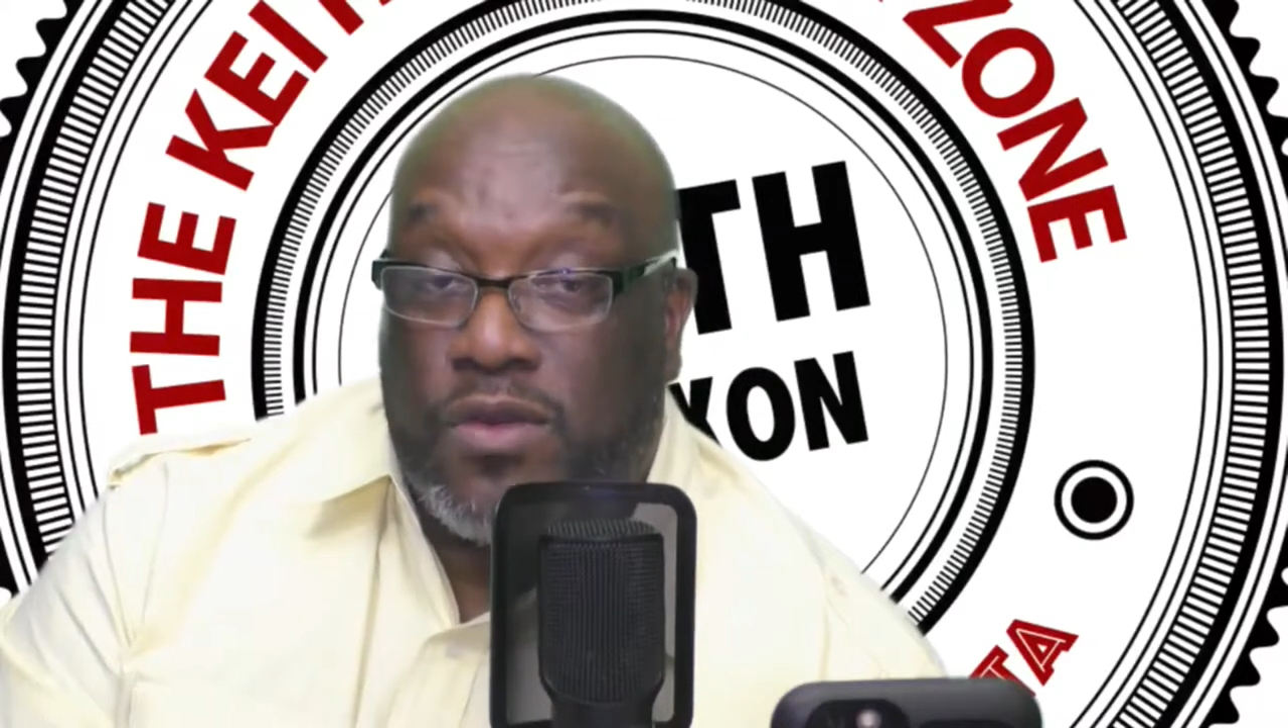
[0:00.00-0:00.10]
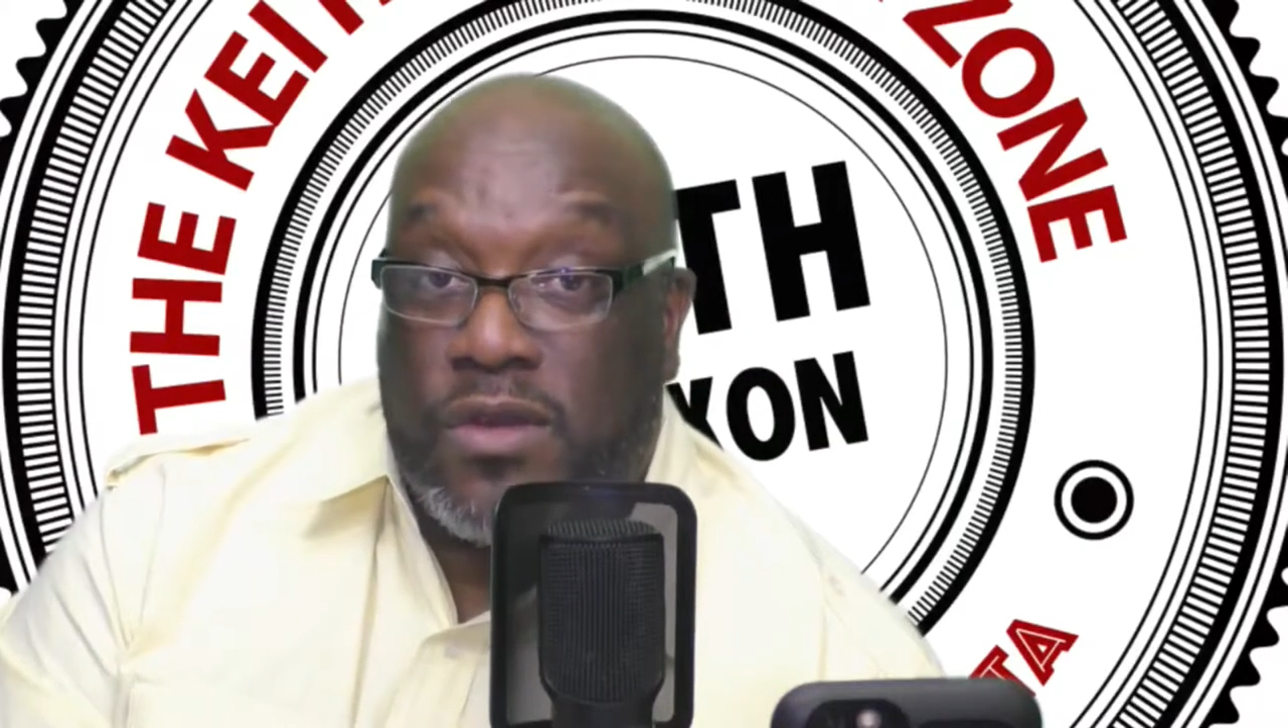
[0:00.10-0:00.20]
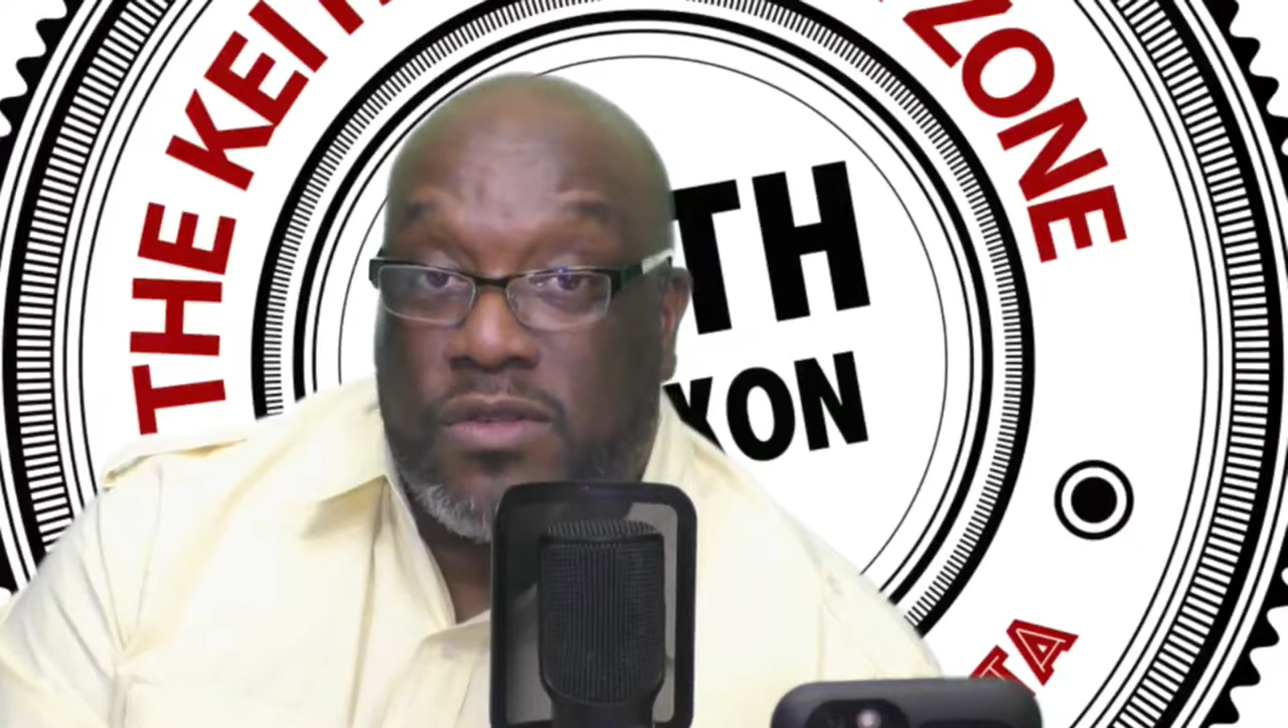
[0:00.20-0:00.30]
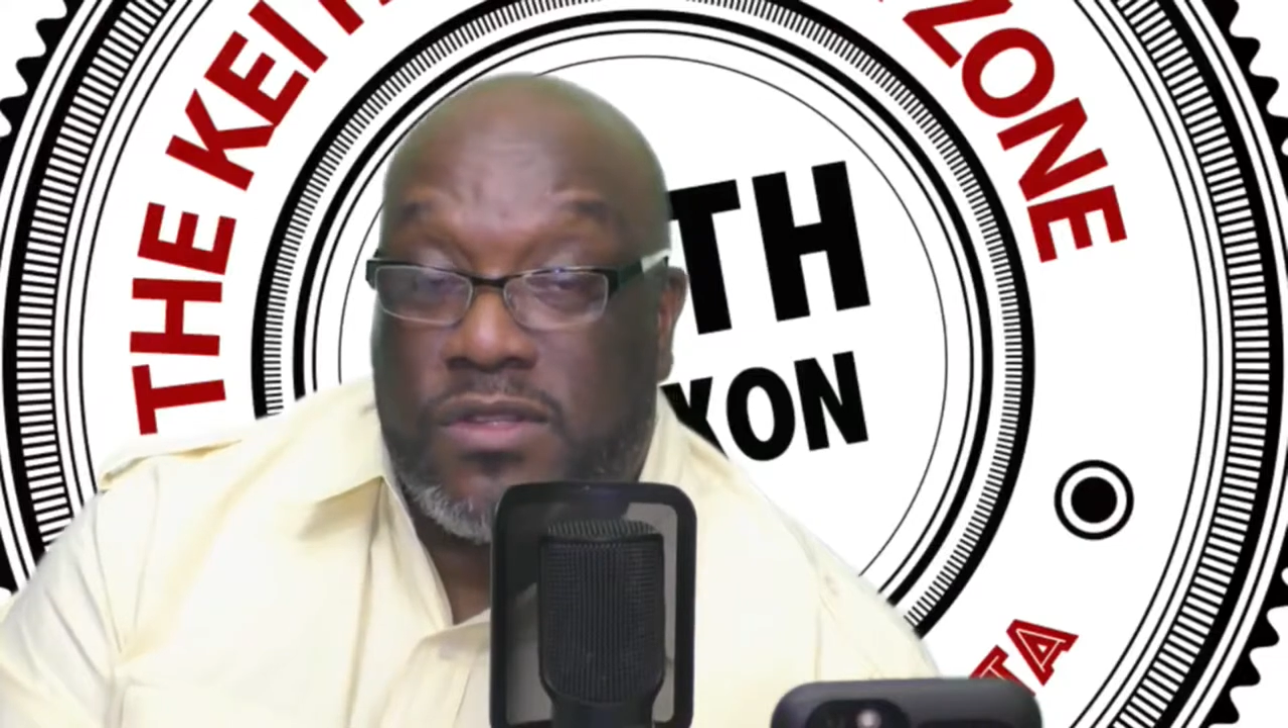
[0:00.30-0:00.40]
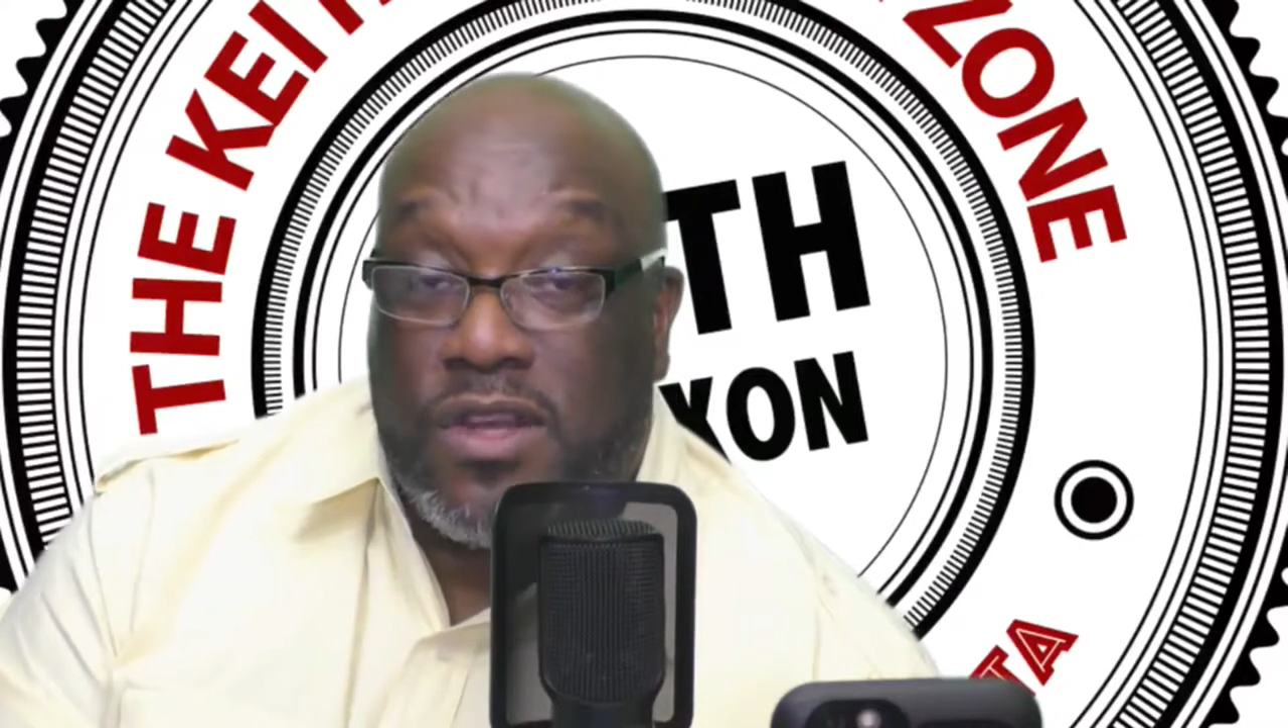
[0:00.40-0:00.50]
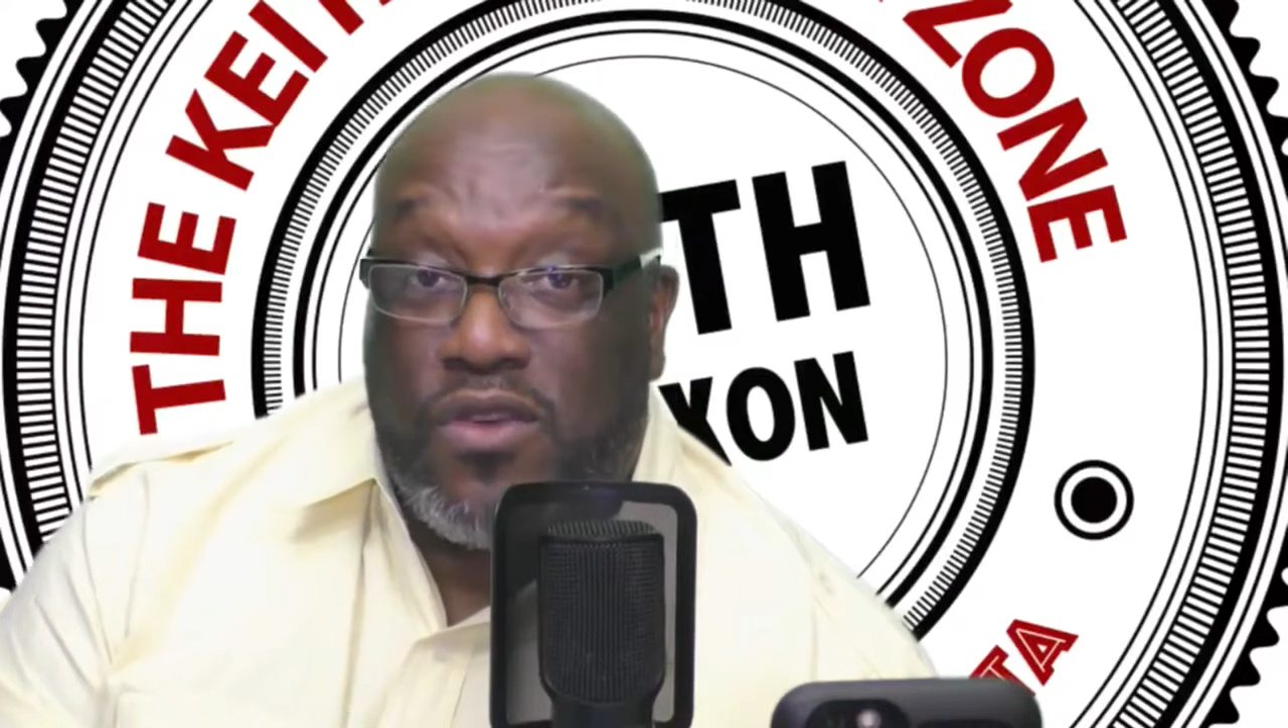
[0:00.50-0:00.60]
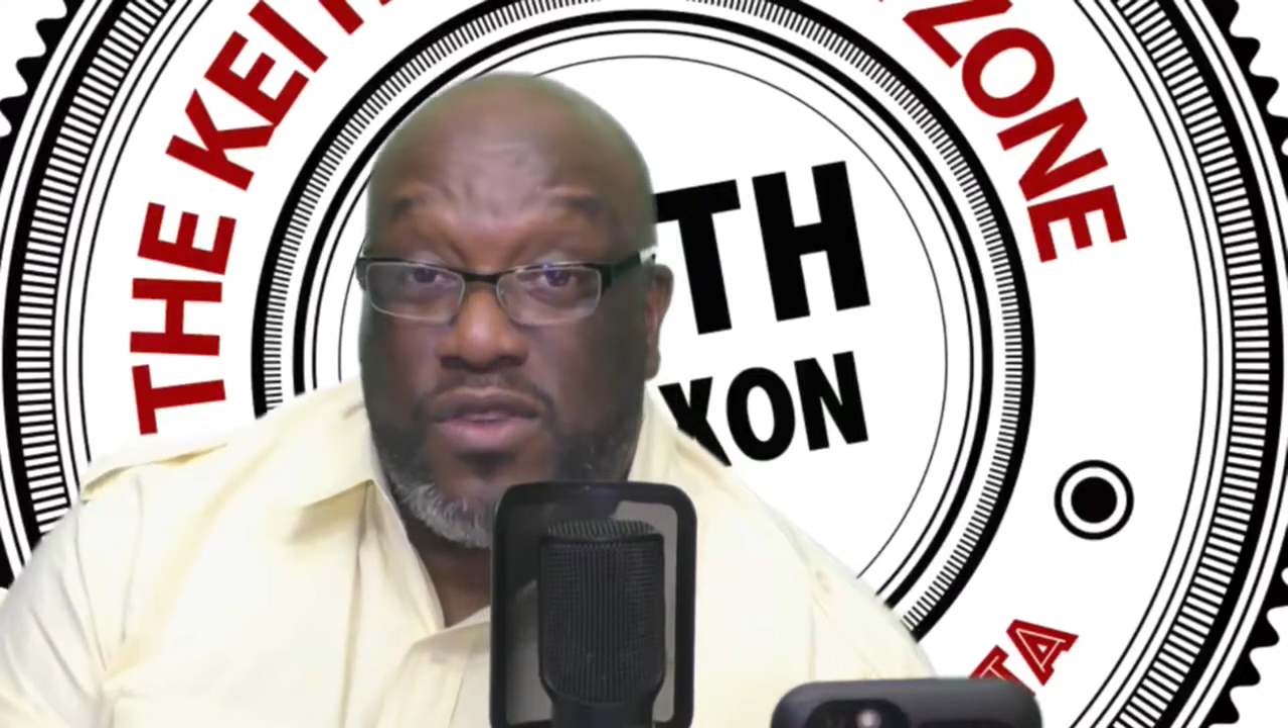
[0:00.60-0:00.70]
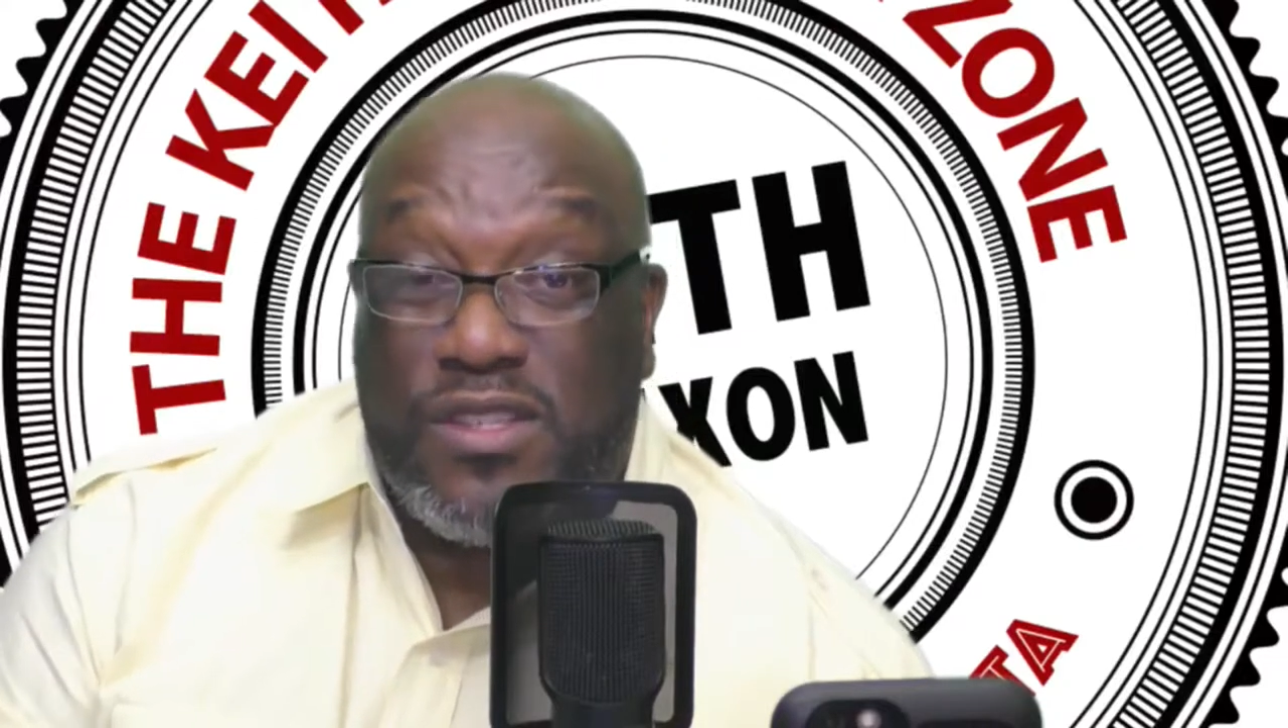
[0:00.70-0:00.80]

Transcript: Delta zone.